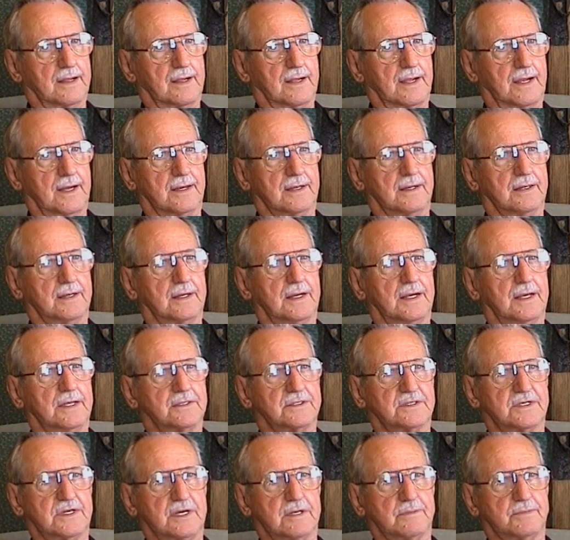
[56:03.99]
And
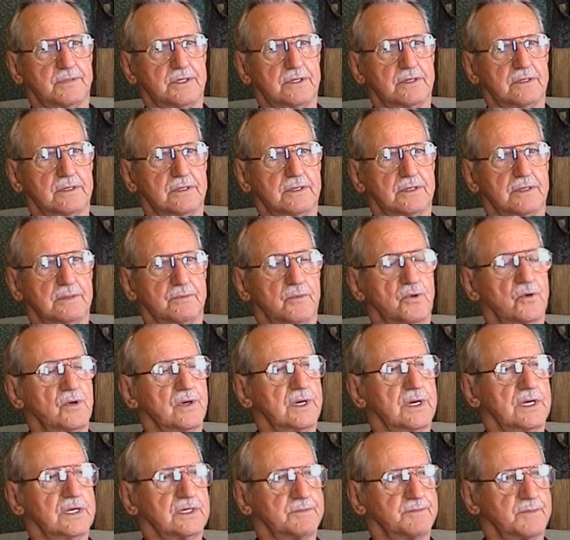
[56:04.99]
his temperature the
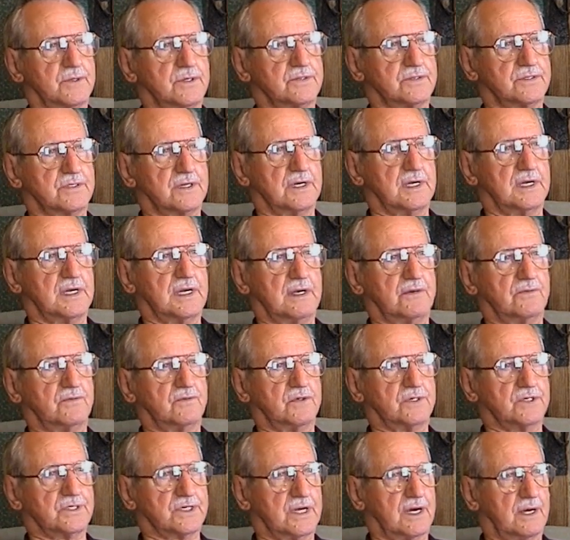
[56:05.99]
morning he's supposed to leave
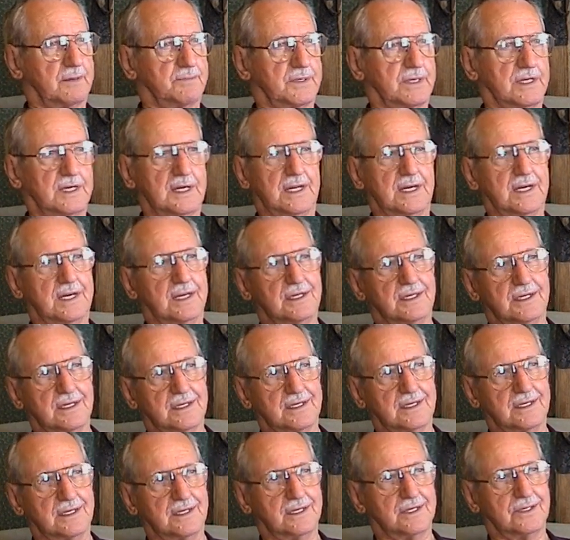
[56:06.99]
was up and he didn't
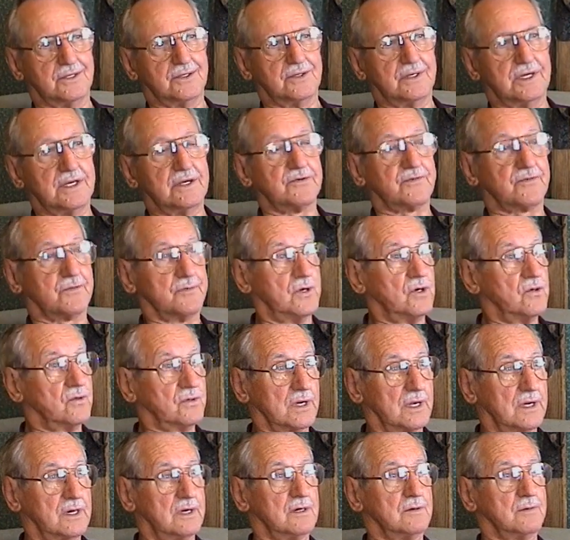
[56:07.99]
get to go. He was from
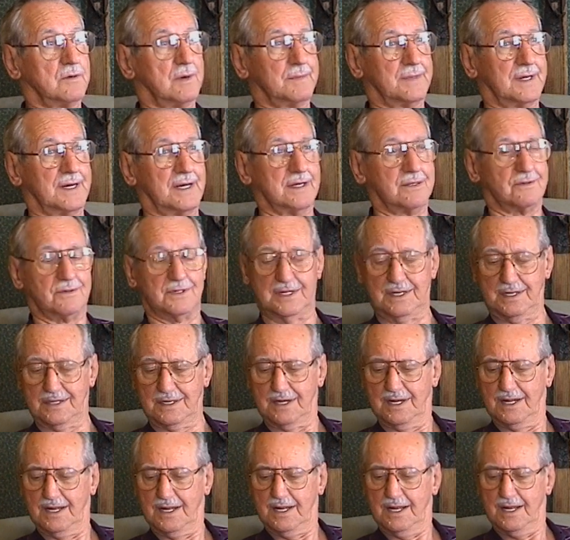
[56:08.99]
Oklahoma, by the way.
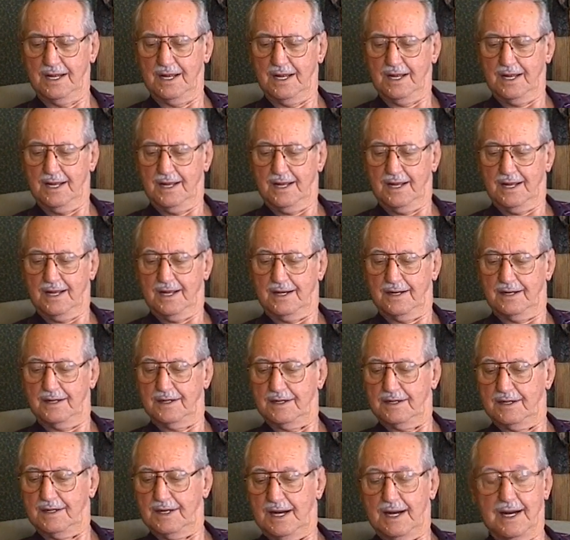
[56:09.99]
Mm.
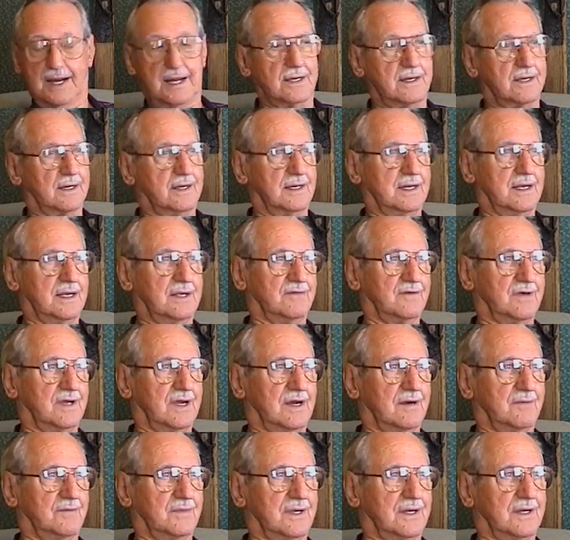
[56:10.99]
Oh, I had to leave
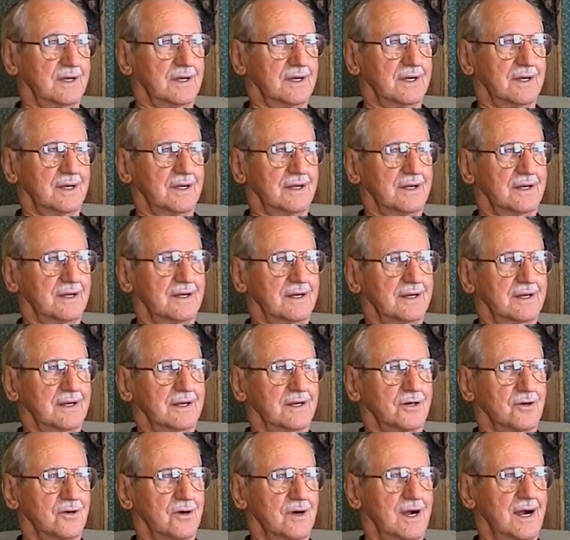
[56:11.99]
him and
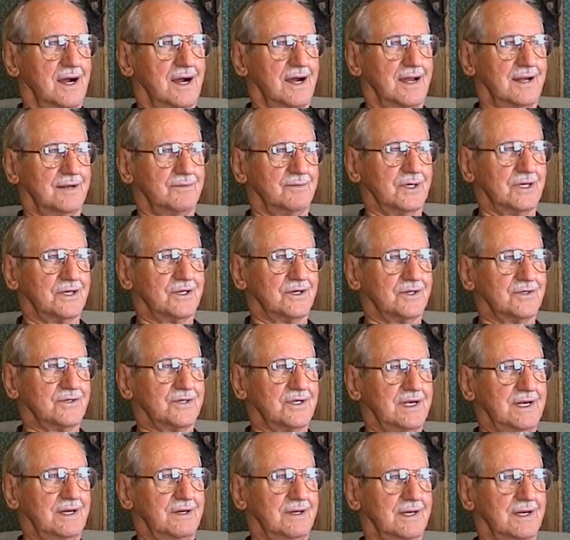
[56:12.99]
uh, crying because
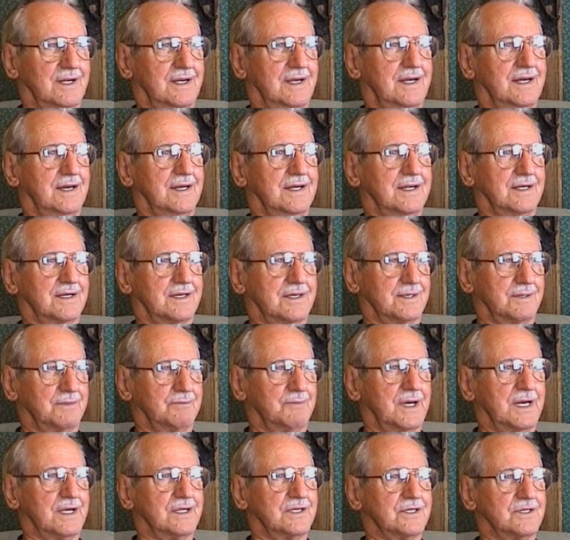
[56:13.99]
he, he didn't get to
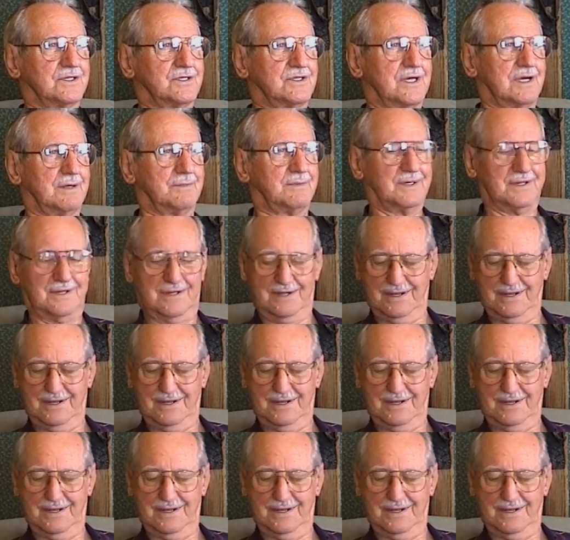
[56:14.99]
make the ship. Oh.